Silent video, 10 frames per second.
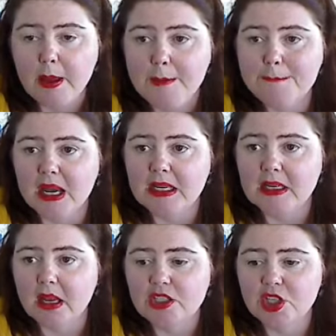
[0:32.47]
but
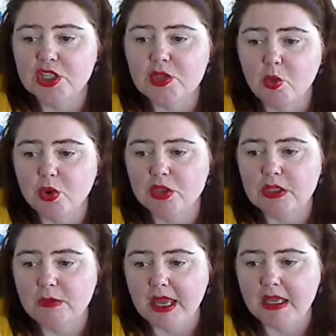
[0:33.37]
I just want
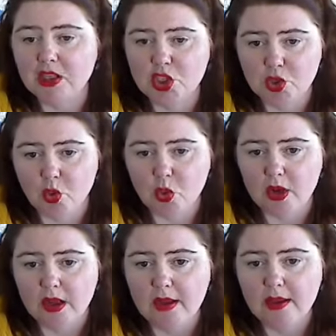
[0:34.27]
to make
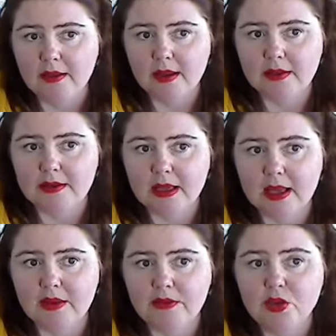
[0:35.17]
sure that
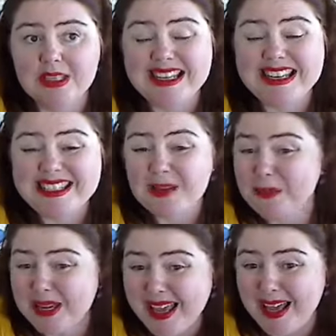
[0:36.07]
if you need to
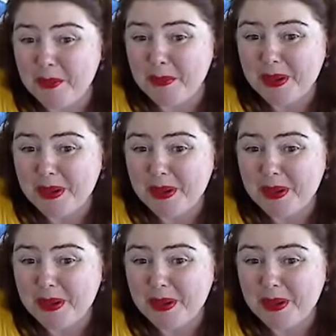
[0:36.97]
pick up